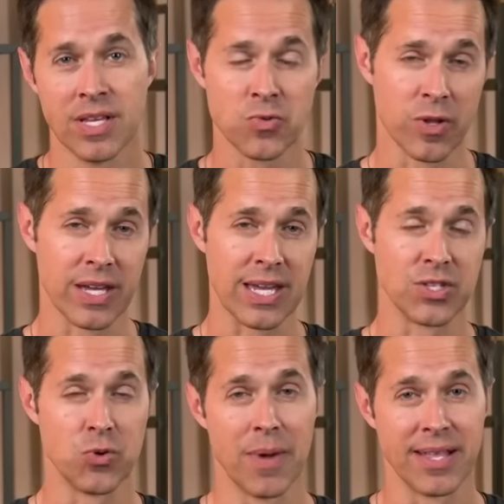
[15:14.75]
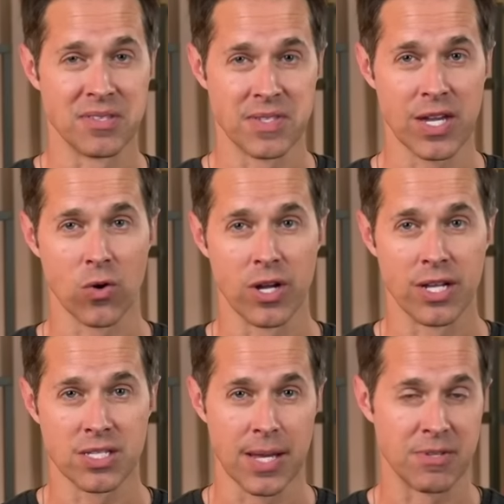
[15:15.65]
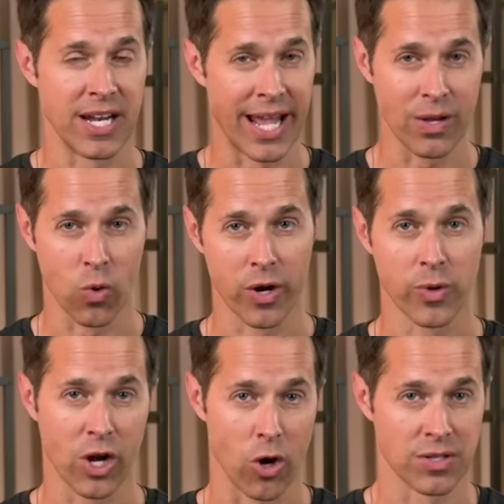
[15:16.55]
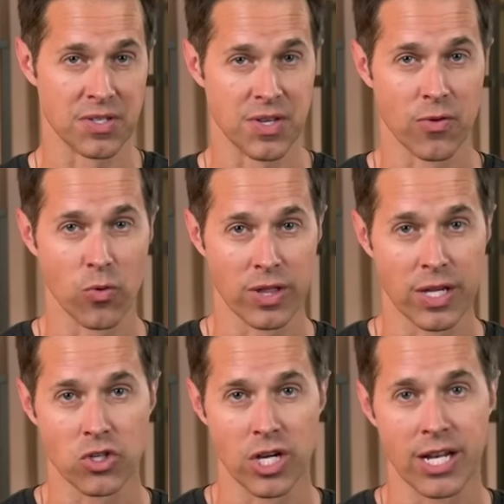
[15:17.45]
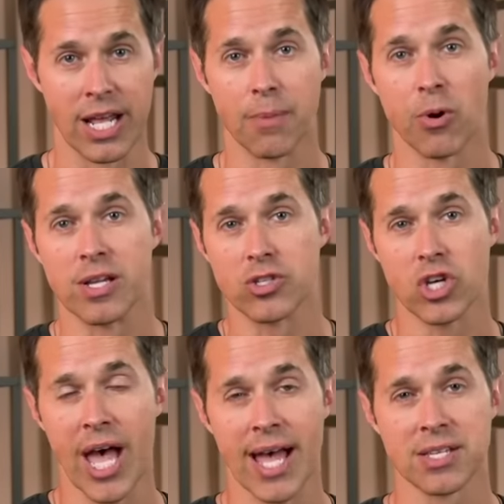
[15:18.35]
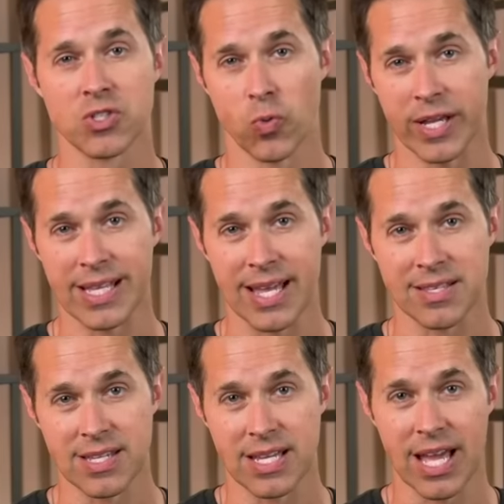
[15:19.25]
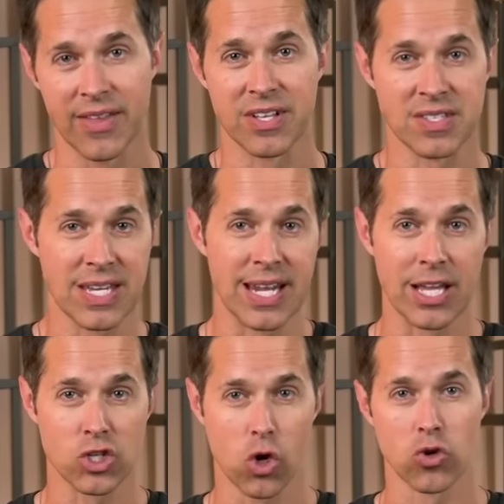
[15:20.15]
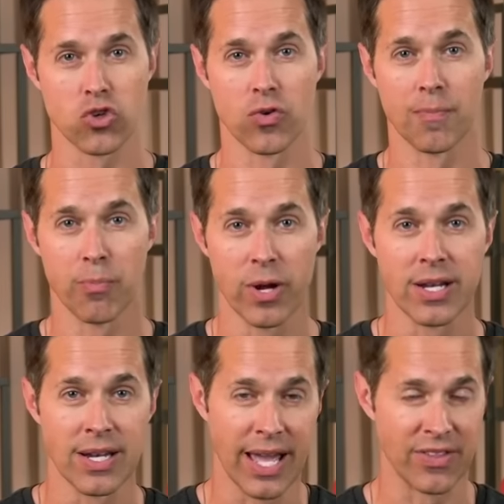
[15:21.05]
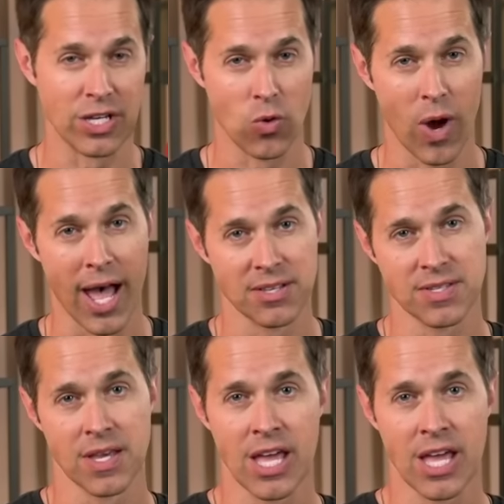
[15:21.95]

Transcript: These were the kids who met in secret, accepted anyone regardless of their religion, and embraced jazz, swing dancing, and the teenage culture of Britain and the U S.